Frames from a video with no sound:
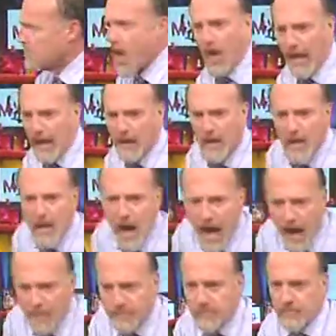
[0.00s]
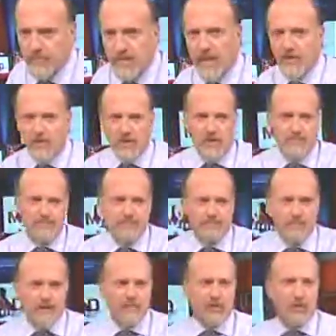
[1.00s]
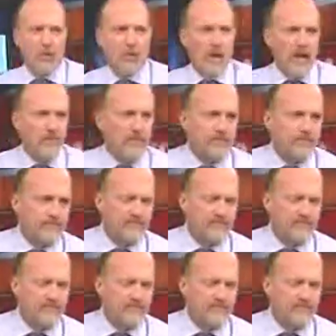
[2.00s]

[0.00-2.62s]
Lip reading: Okay, there's a Buffalo Wild.